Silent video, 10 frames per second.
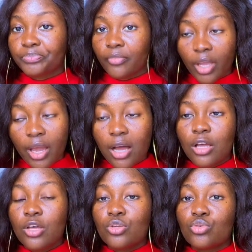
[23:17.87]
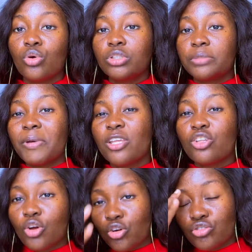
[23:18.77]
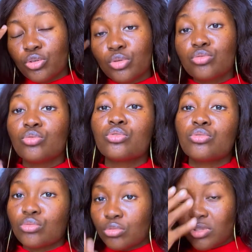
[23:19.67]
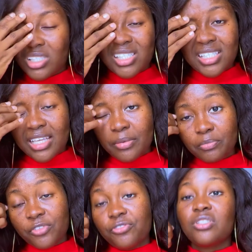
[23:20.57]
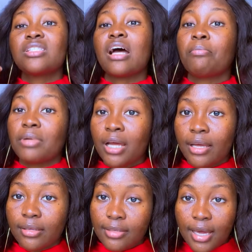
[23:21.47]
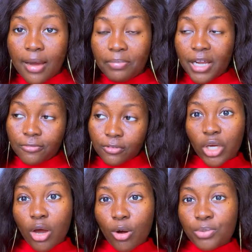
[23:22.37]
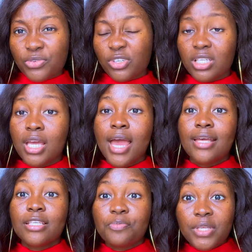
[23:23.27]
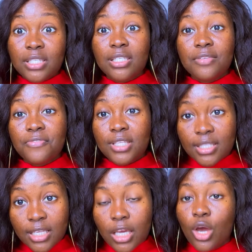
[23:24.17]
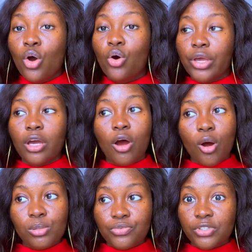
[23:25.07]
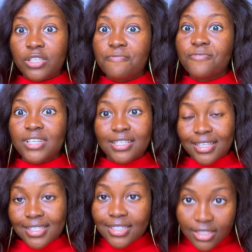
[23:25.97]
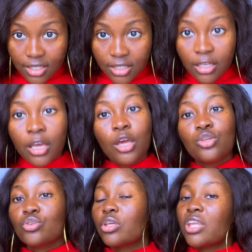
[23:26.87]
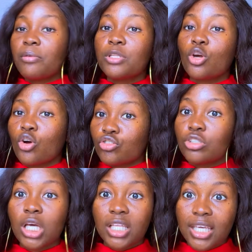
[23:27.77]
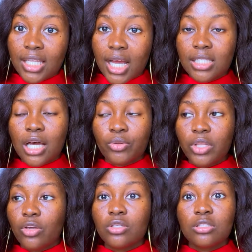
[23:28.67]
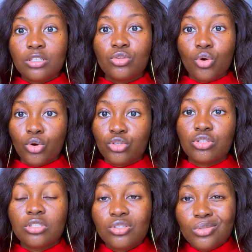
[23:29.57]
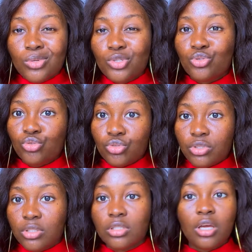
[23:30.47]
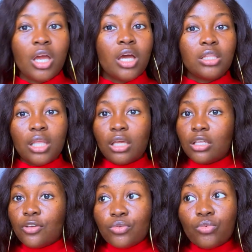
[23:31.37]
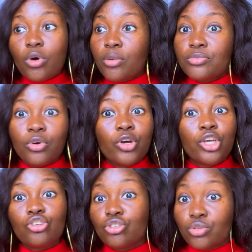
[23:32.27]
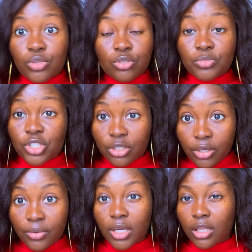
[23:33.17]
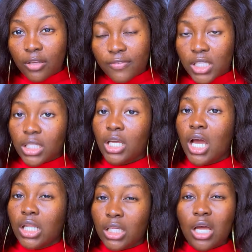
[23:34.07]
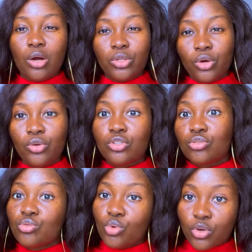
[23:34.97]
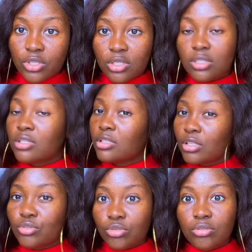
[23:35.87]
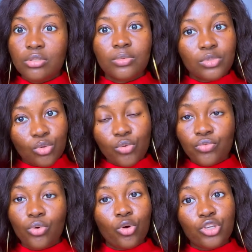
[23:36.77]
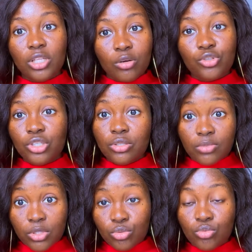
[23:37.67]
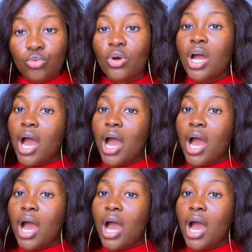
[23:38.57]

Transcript: Yeah. So depending on the country you want to go to, the same fees apply. You can opt for the specificity, or you can opt for the versatility. So you tell me the country you're looking at, I'll tell you this course, this is what you should study. Then if you opt for, okay, you just want to be generic and everything, then I'll tell you the 2 courses. Then you choose the one to go for, or you negotiate with the school.